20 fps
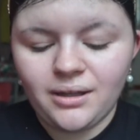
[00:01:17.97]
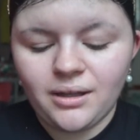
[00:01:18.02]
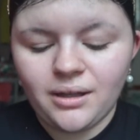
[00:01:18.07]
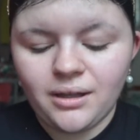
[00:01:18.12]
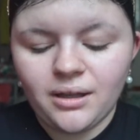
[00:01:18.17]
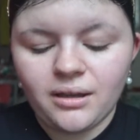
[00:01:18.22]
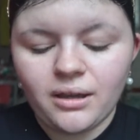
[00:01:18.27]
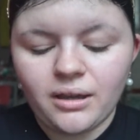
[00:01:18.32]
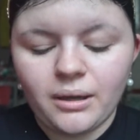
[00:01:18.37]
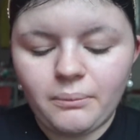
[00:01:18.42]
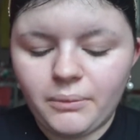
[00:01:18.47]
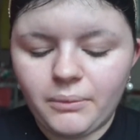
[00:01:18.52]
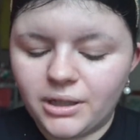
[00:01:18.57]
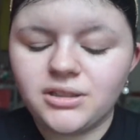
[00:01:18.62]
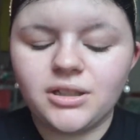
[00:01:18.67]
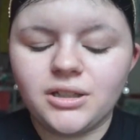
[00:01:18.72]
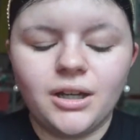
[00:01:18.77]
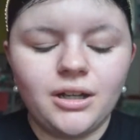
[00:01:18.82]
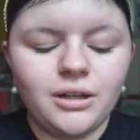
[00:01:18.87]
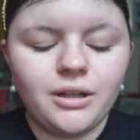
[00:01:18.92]
in my
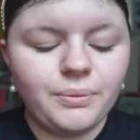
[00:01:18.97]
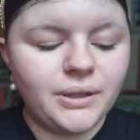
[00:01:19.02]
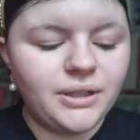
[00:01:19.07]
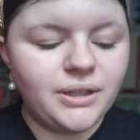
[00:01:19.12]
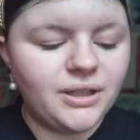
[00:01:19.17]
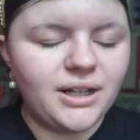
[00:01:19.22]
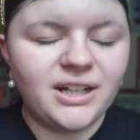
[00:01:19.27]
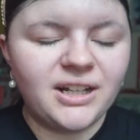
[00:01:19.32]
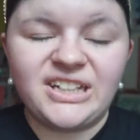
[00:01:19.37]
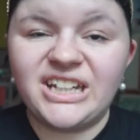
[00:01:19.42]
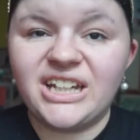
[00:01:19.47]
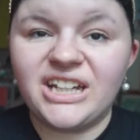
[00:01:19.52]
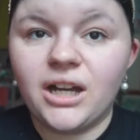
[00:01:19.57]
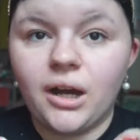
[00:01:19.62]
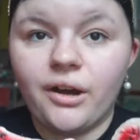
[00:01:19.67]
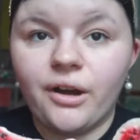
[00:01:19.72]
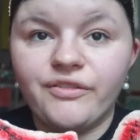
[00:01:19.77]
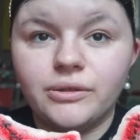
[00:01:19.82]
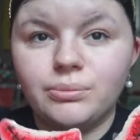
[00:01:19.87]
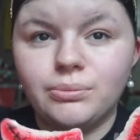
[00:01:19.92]
total opinion I didn't cut
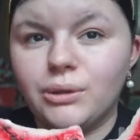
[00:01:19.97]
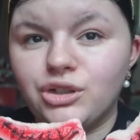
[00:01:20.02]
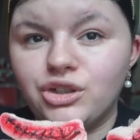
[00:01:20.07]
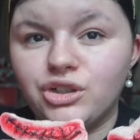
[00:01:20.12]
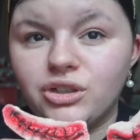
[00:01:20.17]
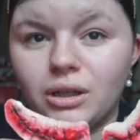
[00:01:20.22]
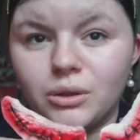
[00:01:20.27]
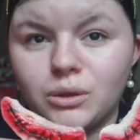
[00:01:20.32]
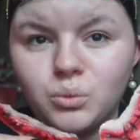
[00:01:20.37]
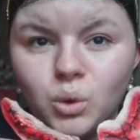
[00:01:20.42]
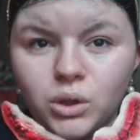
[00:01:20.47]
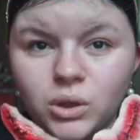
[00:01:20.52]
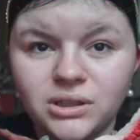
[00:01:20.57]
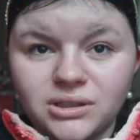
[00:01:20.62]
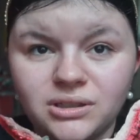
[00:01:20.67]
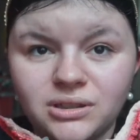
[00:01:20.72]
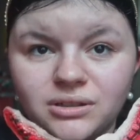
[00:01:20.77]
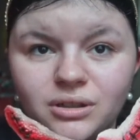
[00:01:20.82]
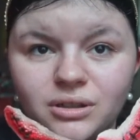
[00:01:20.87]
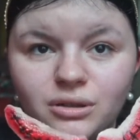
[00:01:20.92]
off as much as I'd
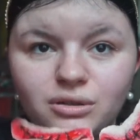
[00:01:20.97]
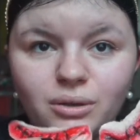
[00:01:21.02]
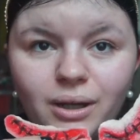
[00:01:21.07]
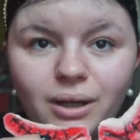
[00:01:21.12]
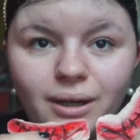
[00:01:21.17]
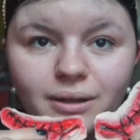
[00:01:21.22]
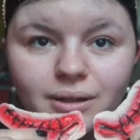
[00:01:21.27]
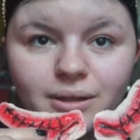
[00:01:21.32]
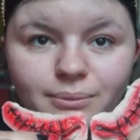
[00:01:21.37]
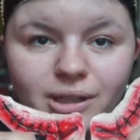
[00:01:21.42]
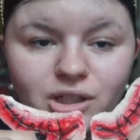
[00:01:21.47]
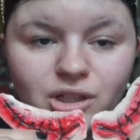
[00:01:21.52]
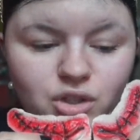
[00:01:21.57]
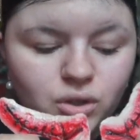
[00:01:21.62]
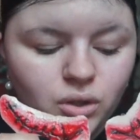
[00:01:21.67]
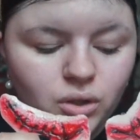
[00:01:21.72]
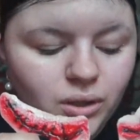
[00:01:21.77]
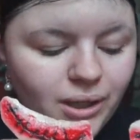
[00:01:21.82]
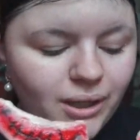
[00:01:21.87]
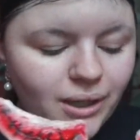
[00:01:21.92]
wanted to, so I'm going to make
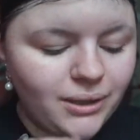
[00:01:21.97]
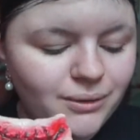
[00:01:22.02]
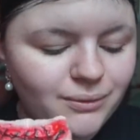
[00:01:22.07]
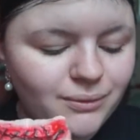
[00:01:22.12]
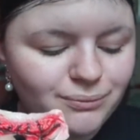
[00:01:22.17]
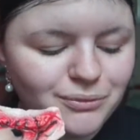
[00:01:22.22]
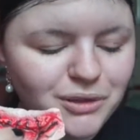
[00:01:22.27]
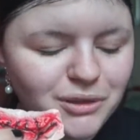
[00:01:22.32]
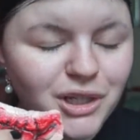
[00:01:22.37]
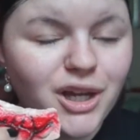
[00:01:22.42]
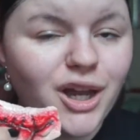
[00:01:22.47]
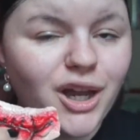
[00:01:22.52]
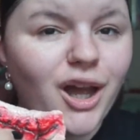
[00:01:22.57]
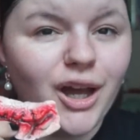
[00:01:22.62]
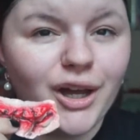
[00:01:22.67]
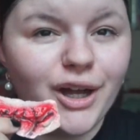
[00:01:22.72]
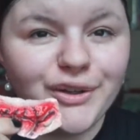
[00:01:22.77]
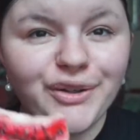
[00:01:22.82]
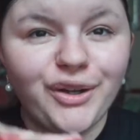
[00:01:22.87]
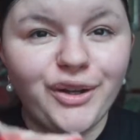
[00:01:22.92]
sure I
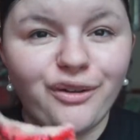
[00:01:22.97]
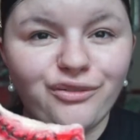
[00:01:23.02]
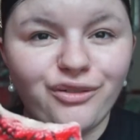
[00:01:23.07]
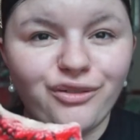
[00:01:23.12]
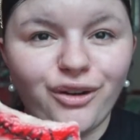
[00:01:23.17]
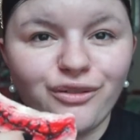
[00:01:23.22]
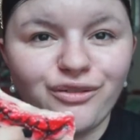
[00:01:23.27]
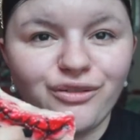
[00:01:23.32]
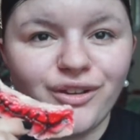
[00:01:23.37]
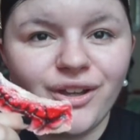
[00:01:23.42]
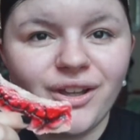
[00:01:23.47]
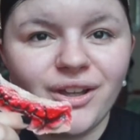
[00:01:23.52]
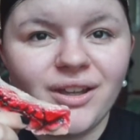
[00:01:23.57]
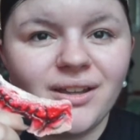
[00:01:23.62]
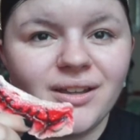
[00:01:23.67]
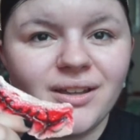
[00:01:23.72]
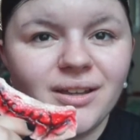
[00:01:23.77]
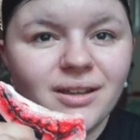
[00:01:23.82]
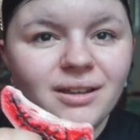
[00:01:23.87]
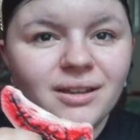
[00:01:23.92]
cut enough off
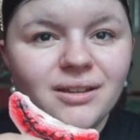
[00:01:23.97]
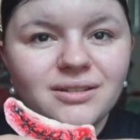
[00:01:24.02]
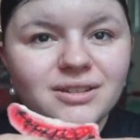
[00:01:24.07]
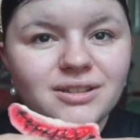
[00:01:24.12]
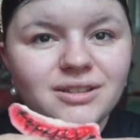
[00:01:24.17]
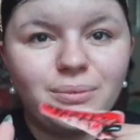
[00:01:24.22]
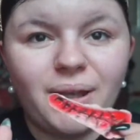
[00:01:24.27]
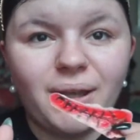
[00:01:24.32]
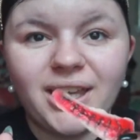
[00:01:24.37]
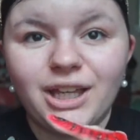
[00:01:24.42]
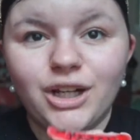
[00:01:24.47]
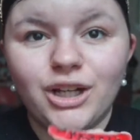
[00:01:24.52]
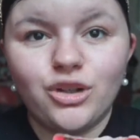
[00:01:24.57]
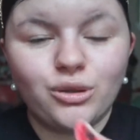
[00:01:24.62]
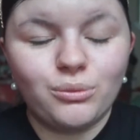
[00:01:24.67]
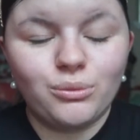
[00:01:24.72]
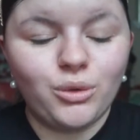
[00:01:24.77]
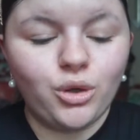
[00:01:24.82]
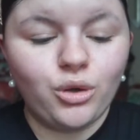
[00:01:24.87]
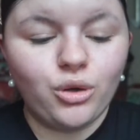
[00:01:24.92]
to make it look
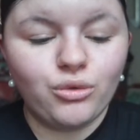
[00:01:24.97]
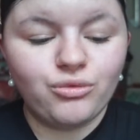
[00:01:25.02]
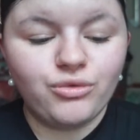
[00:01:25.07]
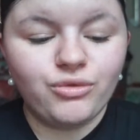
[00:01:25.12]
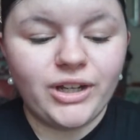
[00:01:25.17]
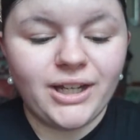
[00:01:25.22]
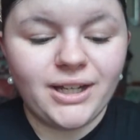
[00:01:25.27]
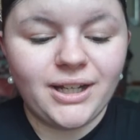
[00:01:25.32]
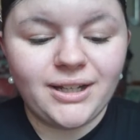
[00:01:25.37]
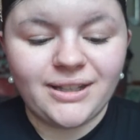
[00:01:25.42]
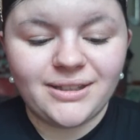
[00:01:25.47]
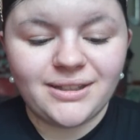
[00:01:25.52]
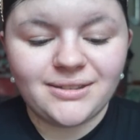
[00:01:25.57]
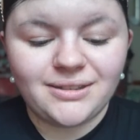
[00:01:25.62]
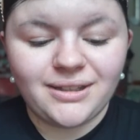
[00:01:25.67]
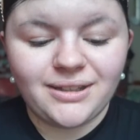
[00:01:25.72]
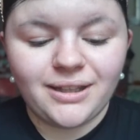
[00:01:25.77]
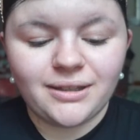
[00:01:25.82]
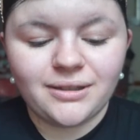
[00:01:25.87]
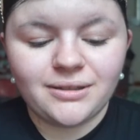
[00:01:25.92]
more
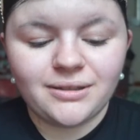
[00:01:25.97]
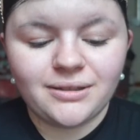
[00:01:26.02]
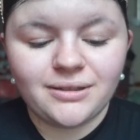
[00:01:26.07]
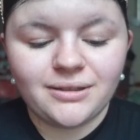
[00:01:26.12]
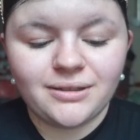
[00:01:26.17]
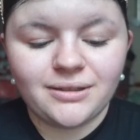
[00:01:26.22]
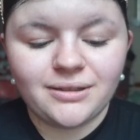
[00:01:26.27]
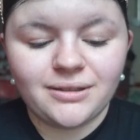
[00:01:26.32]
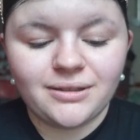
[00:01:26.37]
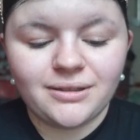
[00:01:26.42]
realistic. It